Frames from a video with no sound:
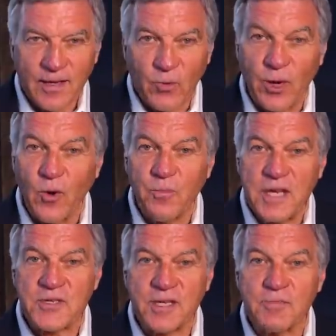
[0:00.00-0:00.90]
We will
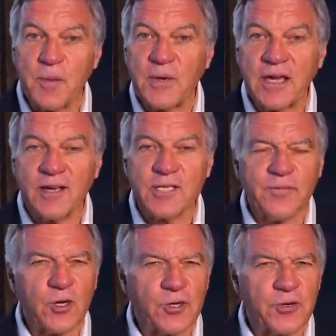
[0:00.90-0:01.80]
miss him, but because
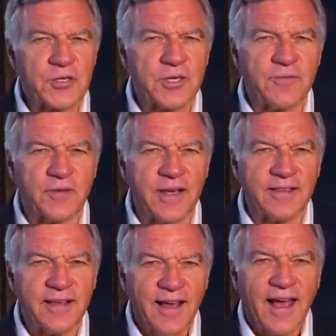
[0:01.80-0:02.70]
of our Christian
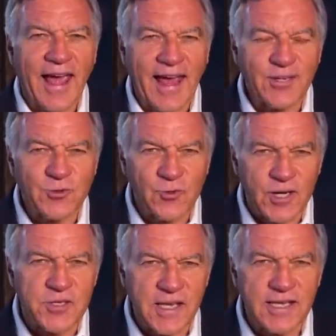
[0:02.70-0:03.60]
faith and
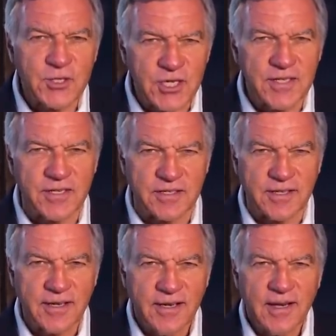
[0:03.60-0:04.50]
trust in
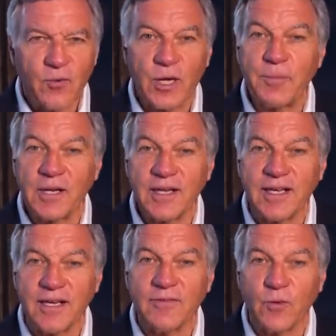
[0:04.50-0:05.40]
Jesus, we
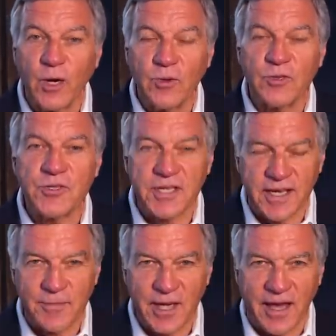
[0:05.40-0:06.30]
believe we will see
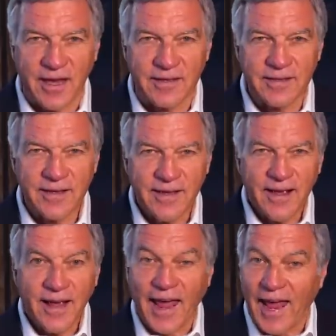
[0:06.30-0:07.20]
him again
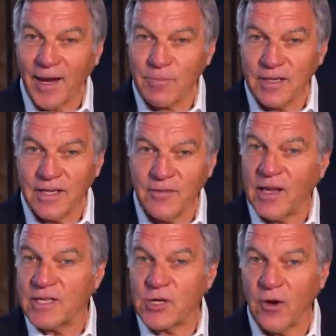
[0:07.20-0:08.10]
and believe
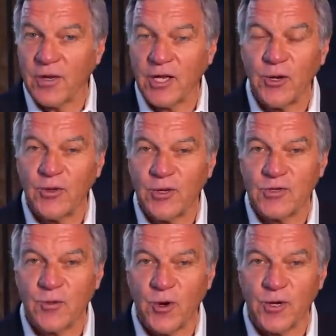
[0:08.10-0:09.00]
he has already heard
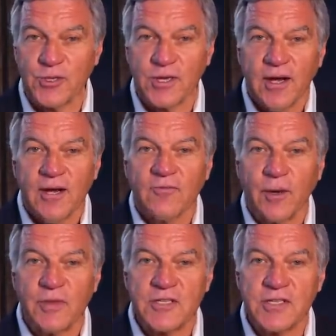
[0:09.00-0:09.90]
those words
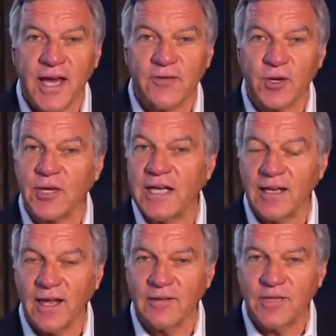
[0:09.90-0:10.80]
from the Savior he
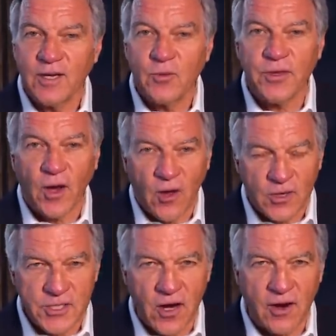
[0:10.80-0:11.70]
loved with
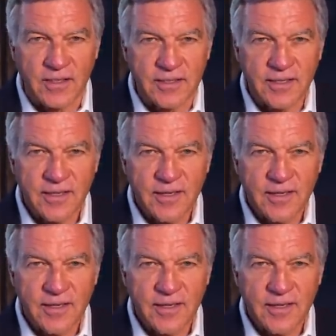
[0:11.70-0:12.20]
all his heart.